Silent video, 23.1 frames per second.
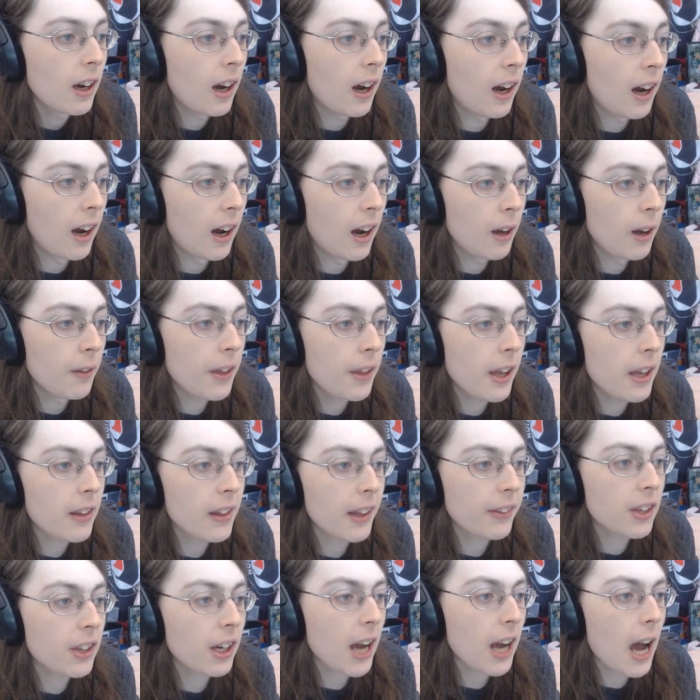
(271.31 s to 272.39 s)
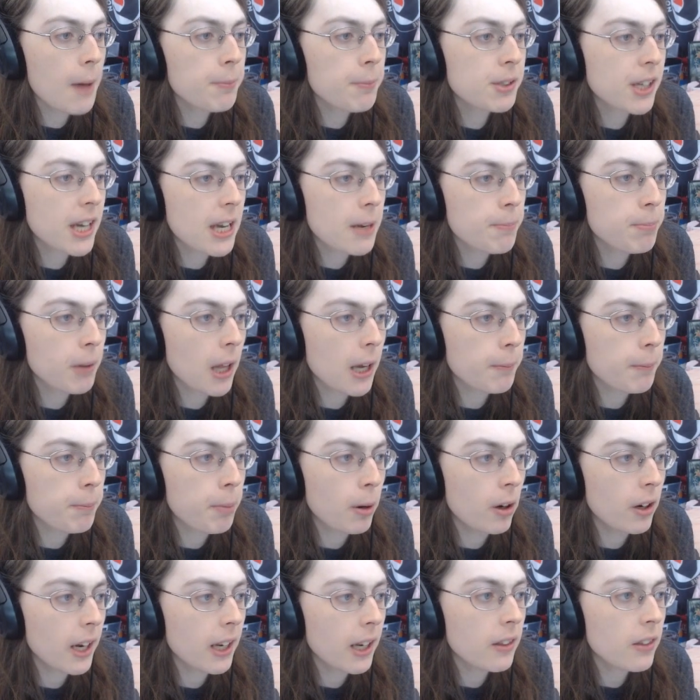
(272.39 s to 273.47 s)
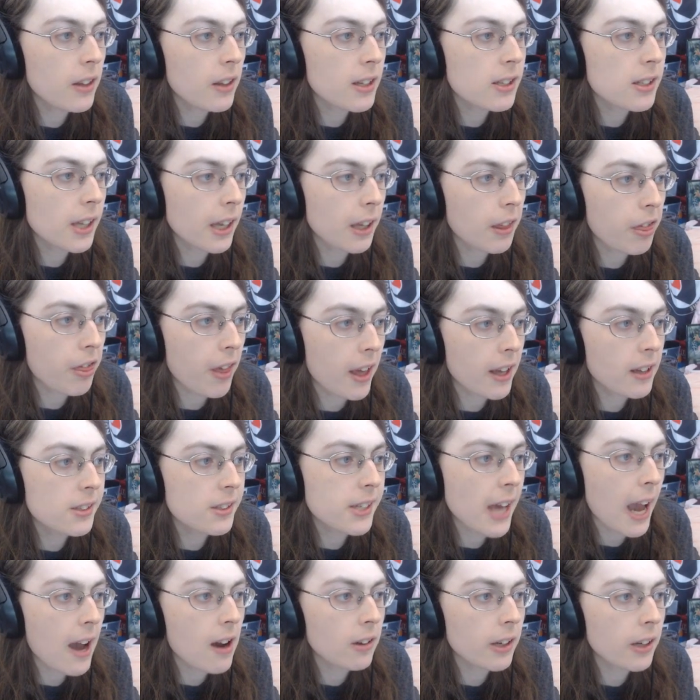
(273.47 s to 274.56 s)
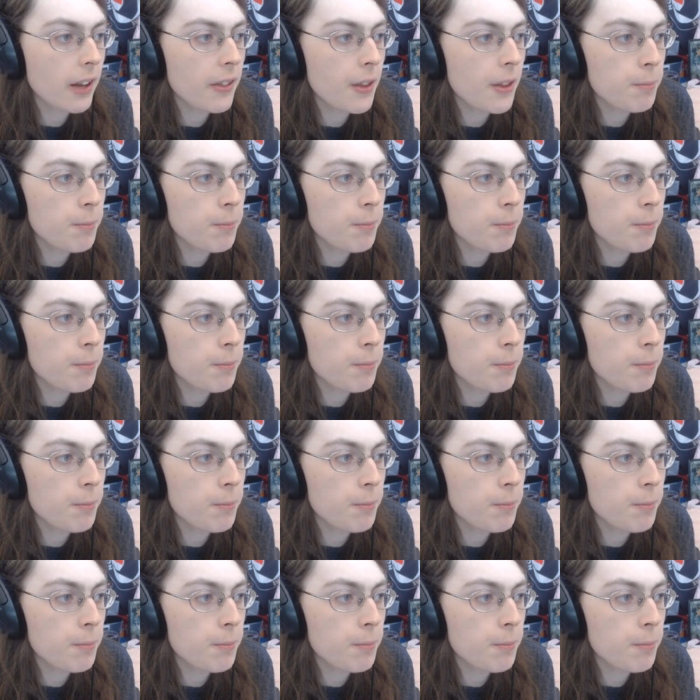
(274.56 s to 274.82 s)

Uh, they like the cops keep like putting these like things out and then